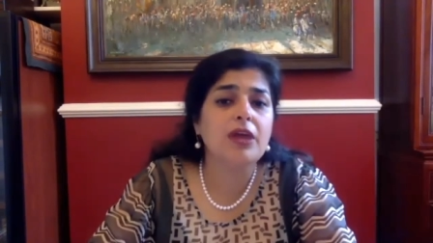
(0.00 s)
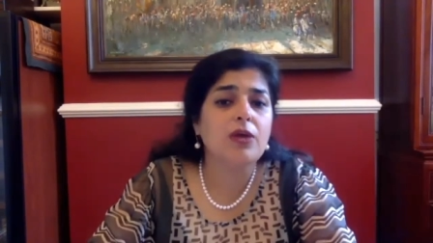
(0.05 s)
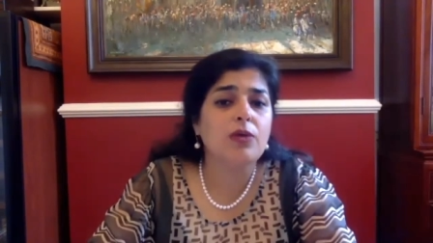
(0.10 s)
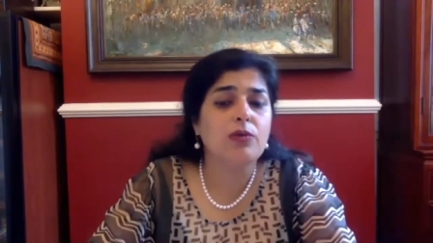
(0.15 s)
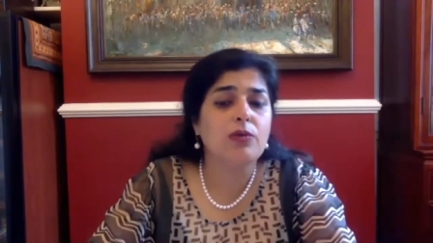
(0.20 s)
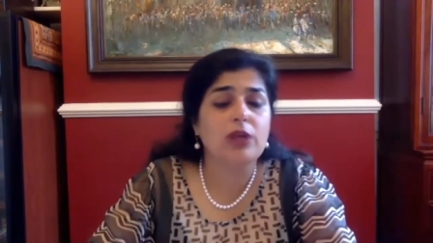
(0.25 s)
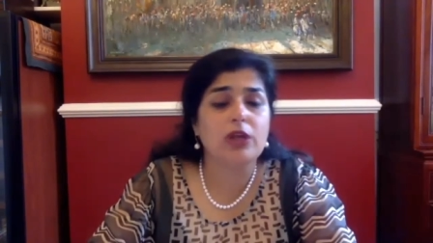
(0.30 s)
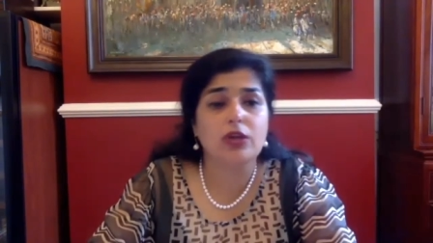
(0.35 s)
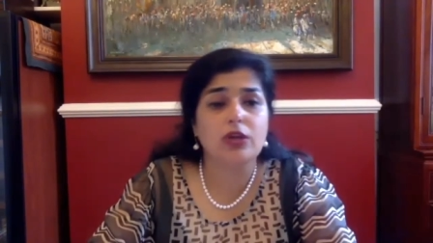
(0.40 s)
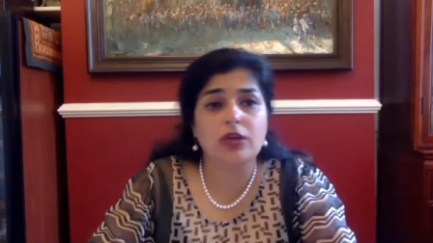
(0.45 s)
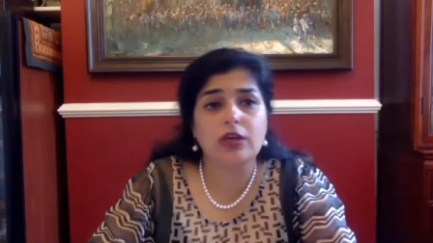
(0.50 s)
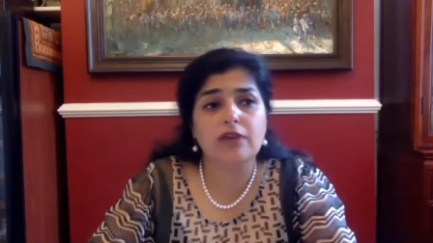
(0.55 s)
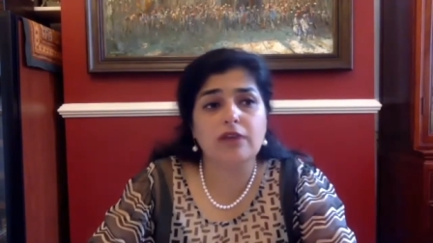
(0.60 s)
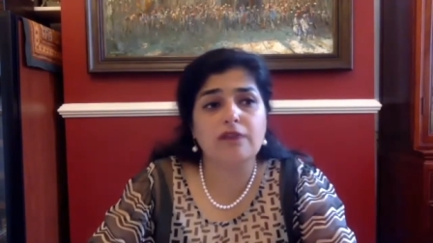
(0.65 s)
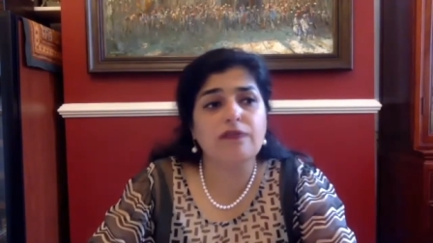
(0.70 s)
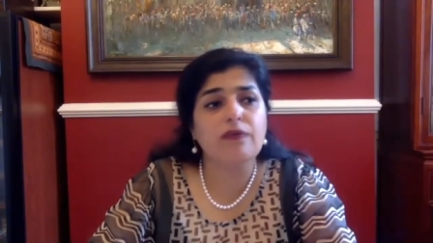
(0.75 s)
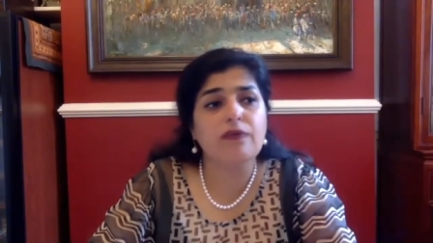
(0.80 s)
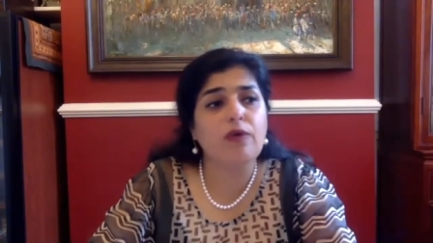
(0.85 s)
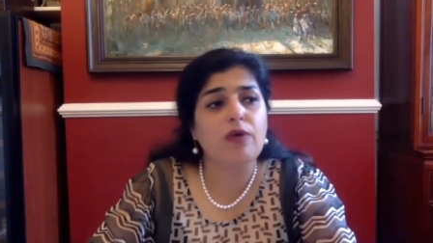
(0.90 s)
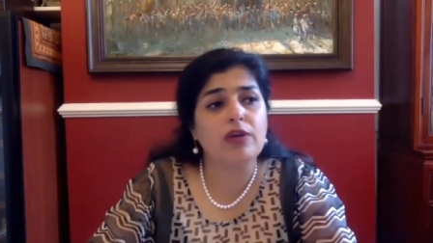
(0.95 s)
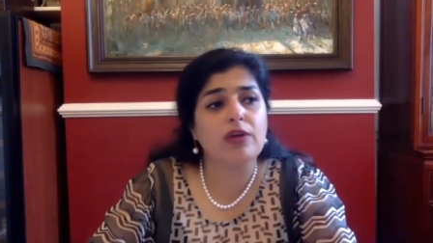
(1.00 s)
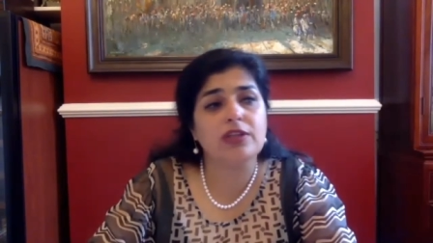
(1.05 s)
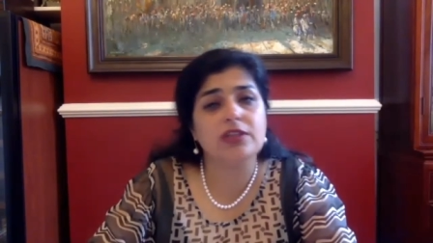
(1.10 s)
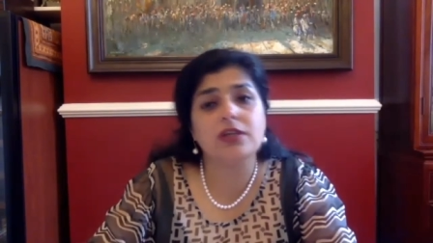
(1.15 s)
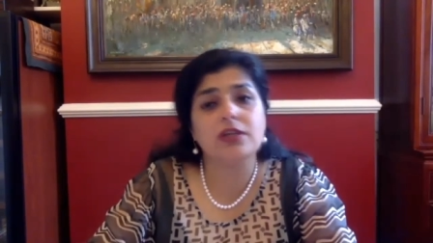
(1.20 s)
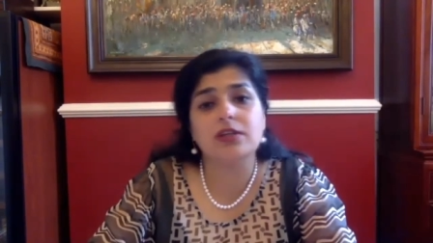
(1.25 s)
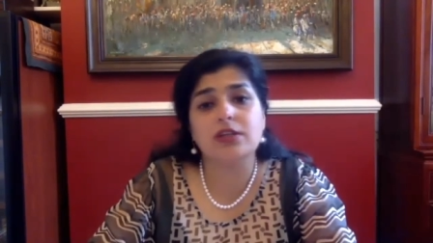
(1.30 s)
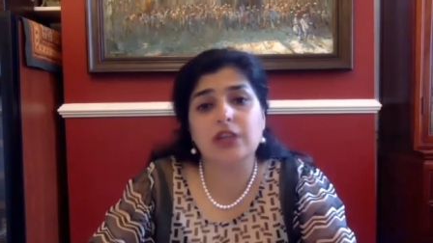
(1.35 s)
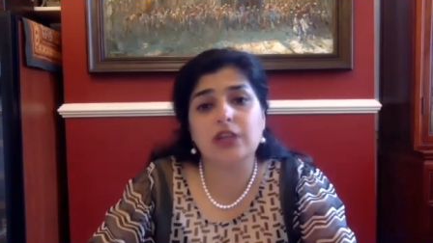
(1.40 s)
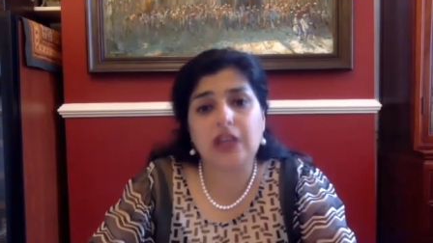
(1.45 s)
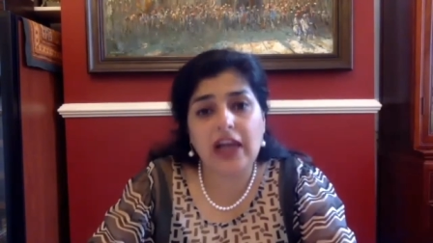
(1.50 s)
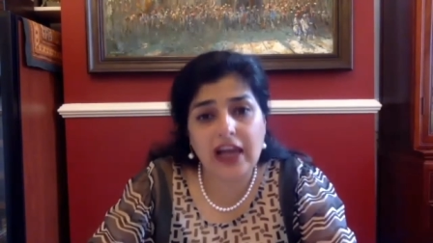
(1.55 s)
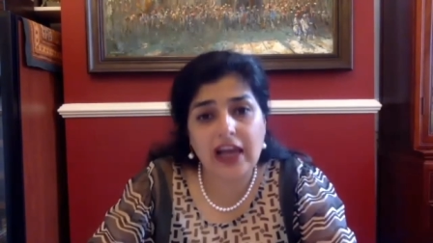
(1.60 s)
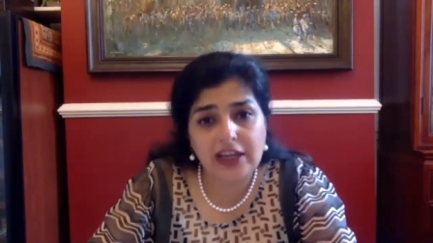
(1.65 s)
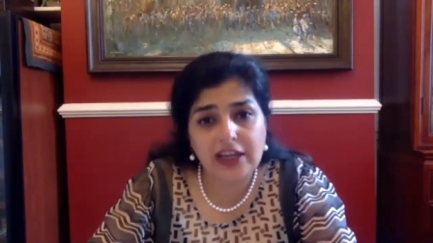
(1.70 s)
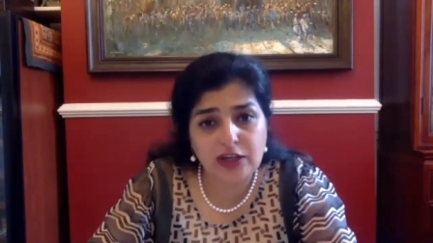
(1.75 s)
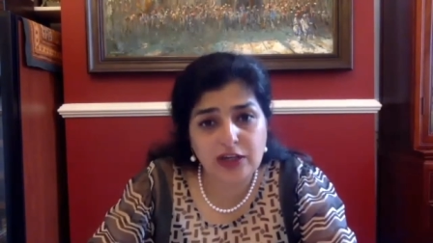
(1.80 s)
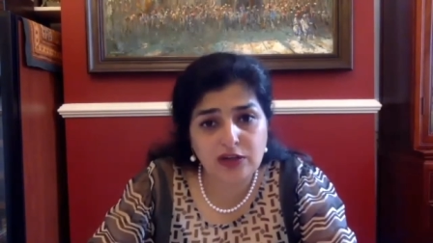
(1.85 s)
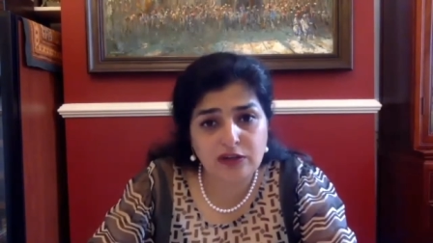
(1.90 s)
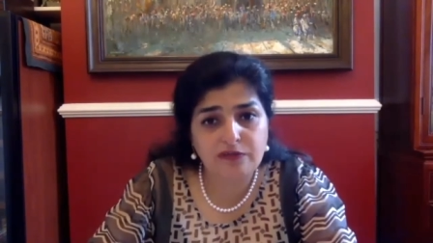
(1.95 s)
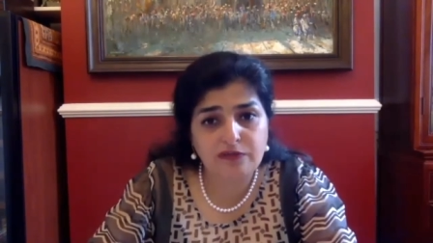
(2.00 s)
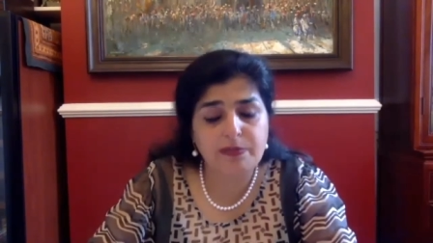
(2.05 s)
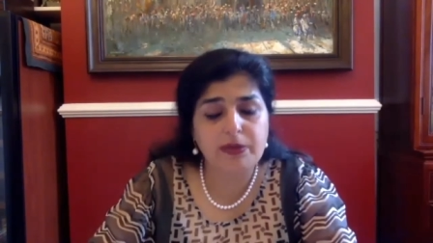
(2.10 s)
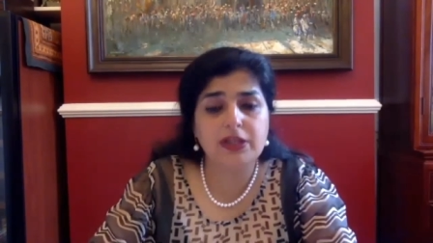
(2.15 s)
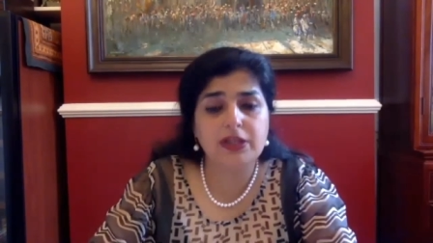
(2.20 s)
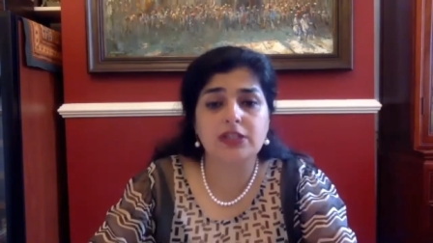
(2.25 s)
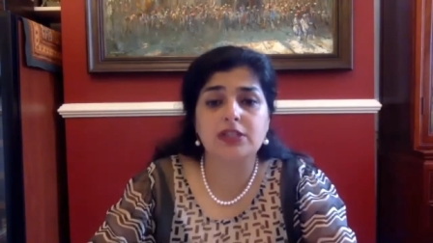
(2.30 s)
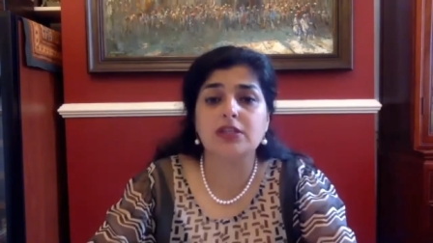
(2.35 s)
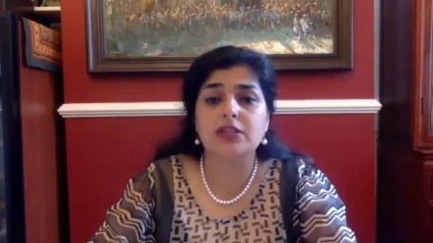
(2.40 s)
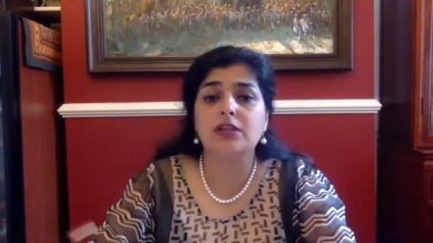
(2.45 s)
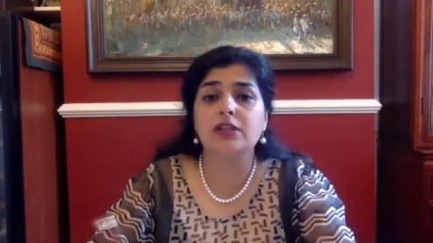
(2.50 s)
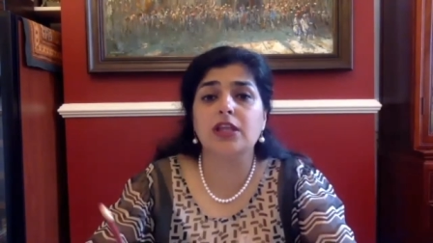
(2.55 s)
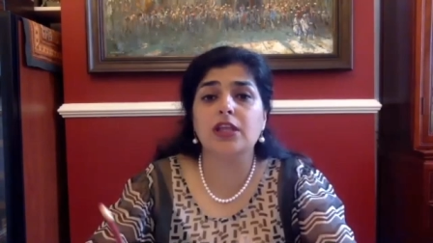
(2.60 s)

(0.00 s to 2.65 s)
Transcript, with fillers: we're looking for a certain kind of person.